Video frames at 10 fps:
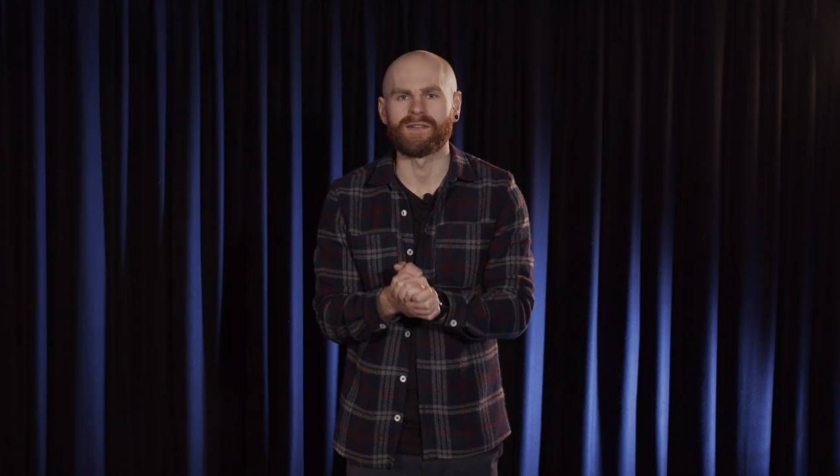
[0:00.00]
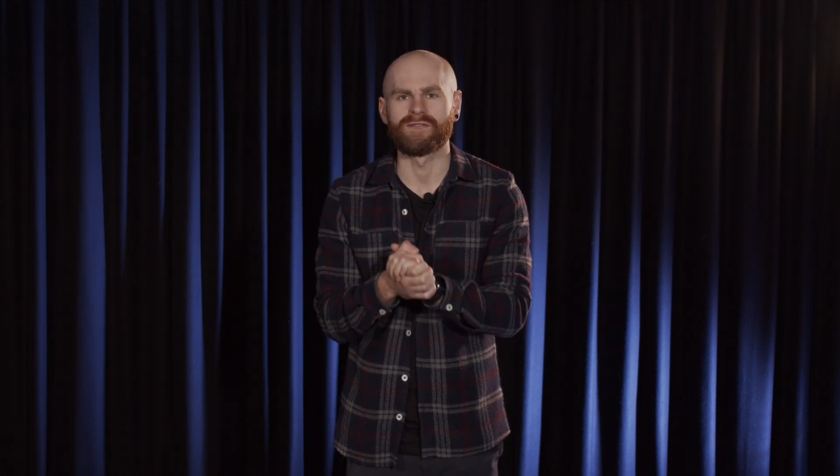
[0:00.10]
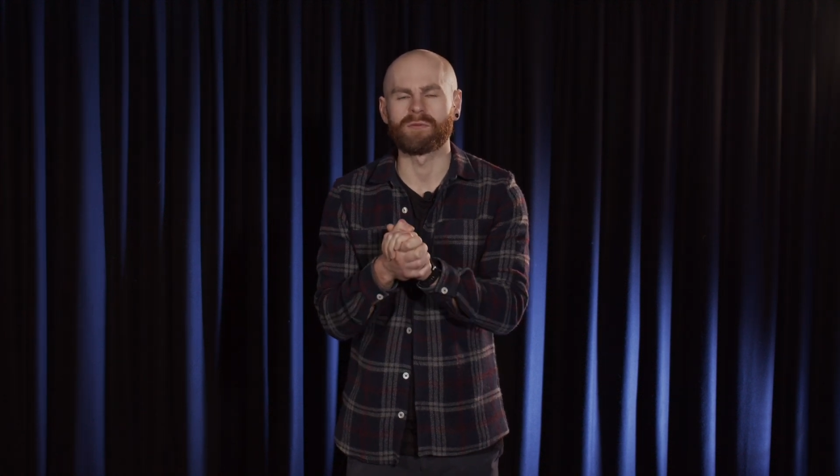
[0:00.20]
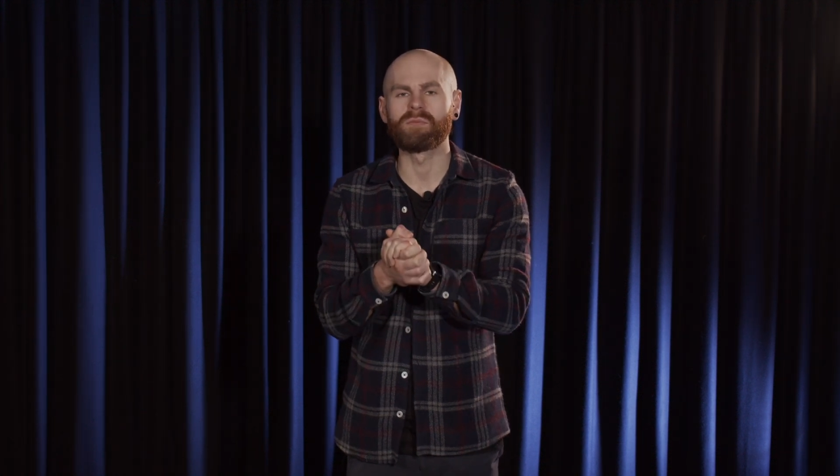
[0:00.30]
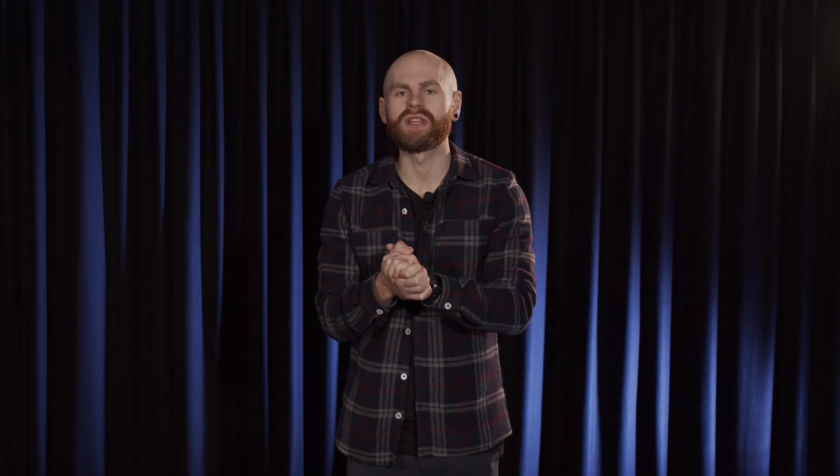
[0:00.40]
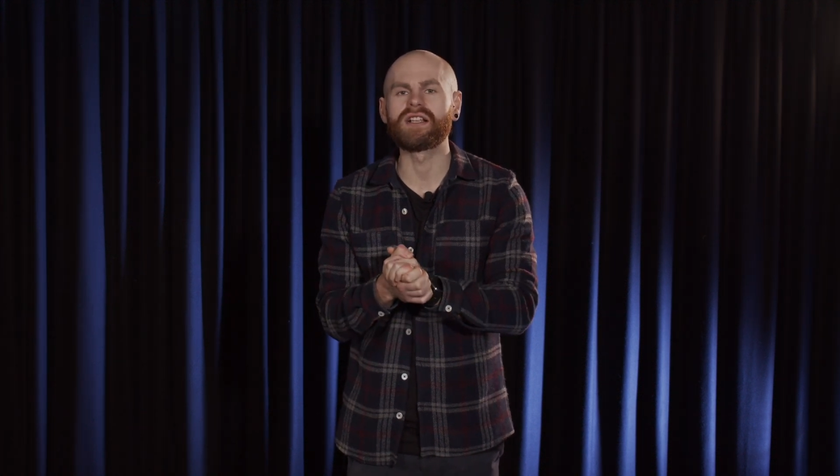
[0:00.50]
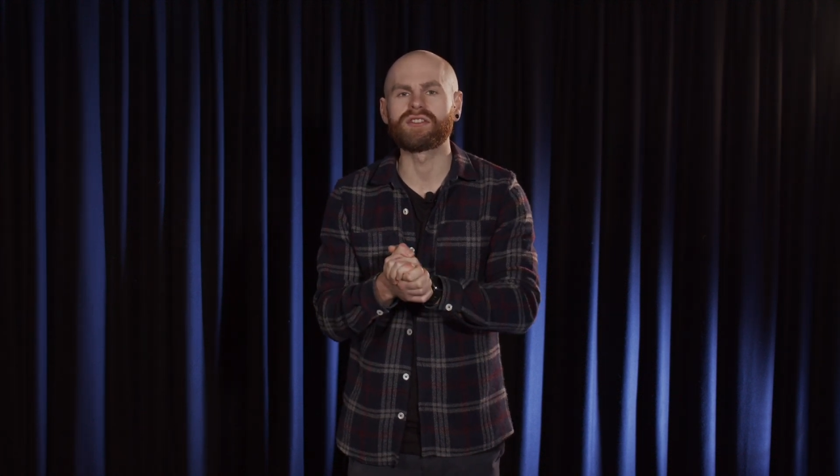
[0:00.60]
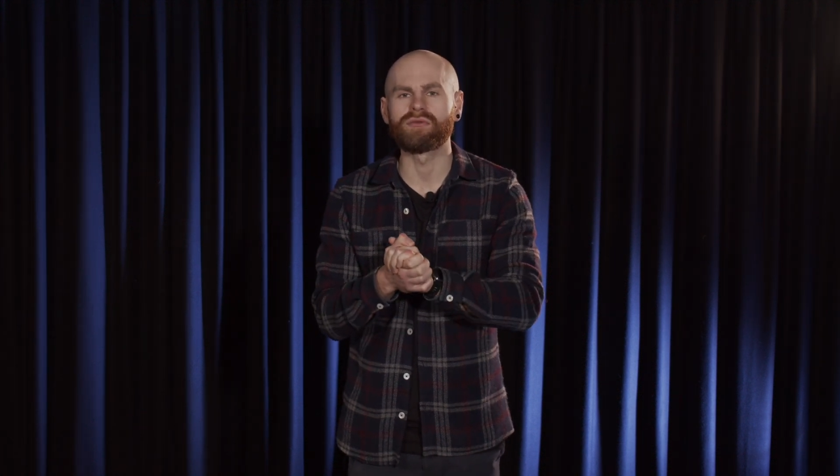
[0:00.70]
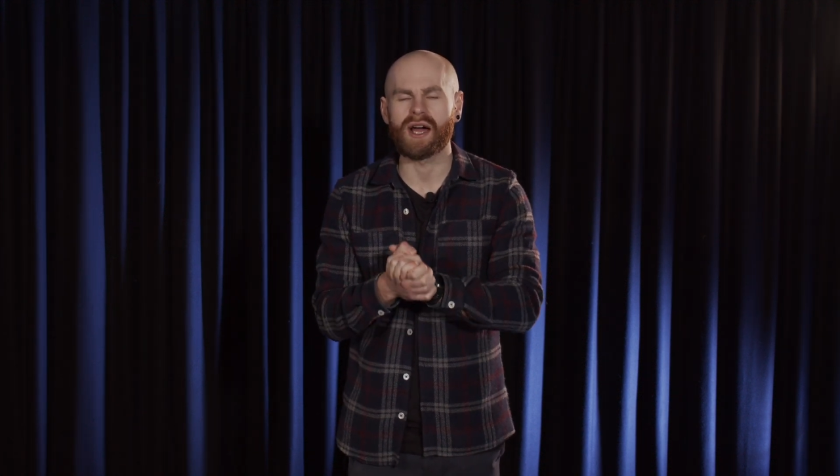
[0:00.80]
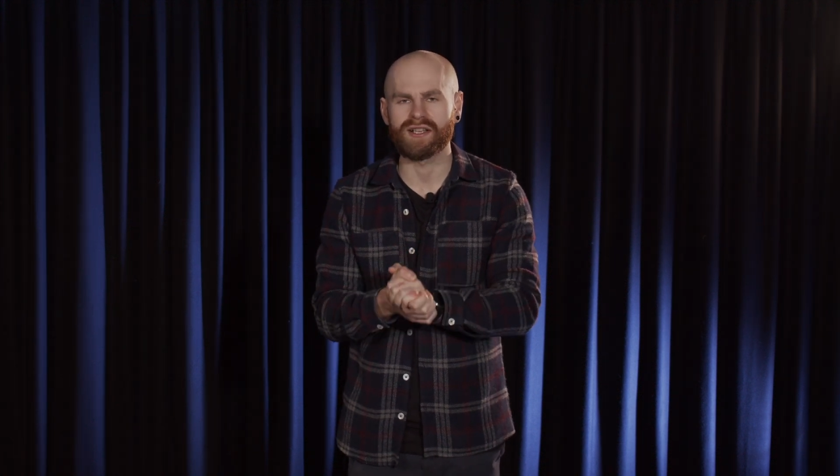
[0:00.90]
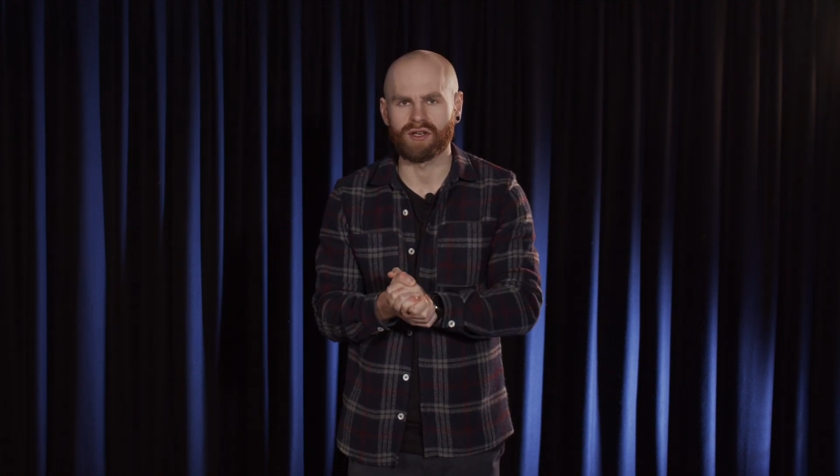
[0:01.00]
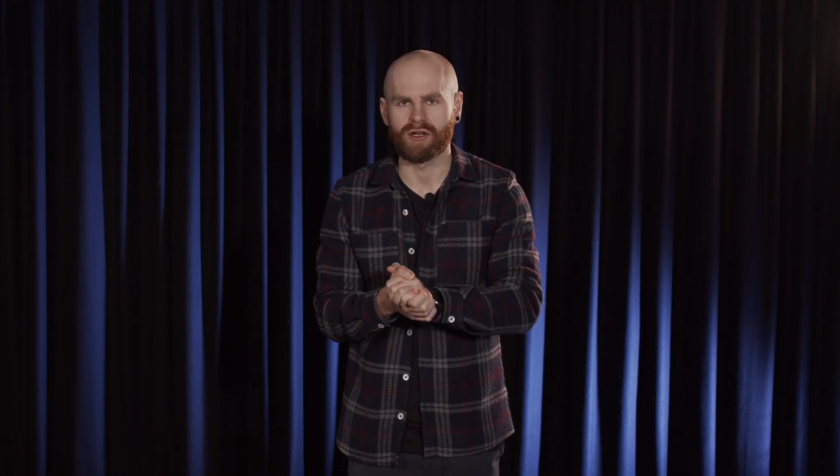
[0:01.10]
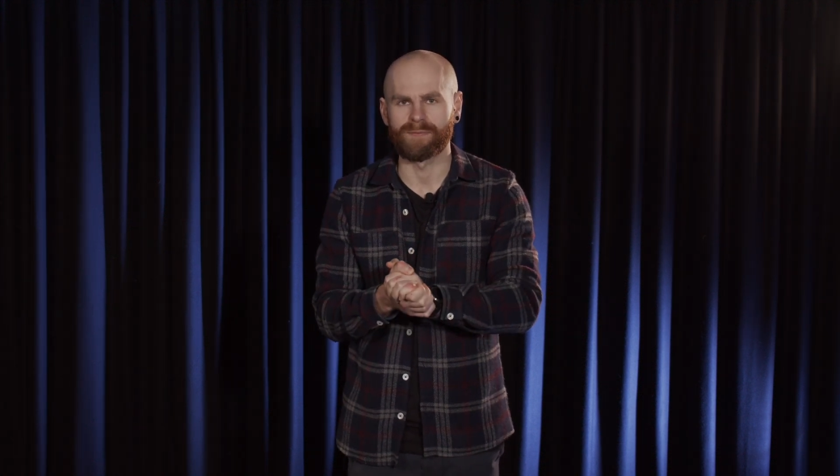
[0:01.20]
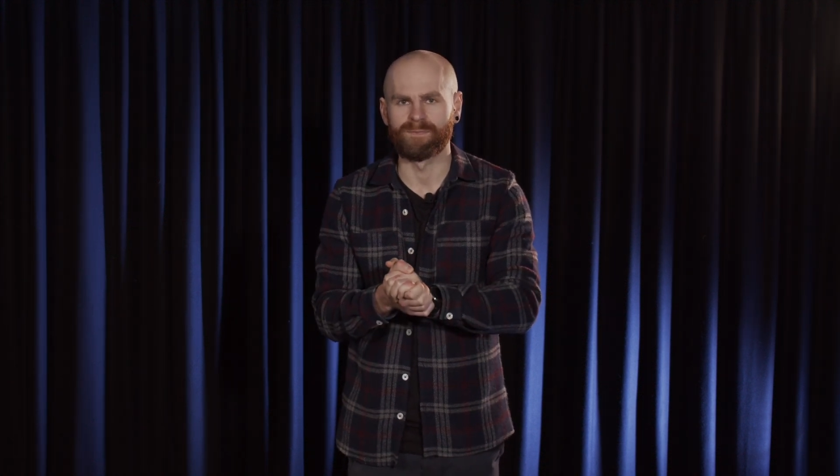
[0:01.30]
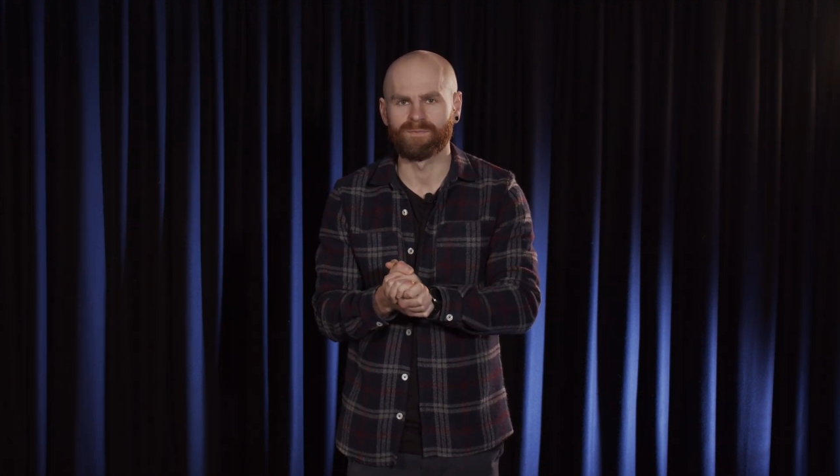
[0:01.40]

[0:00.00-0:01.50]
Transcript: and something to write on.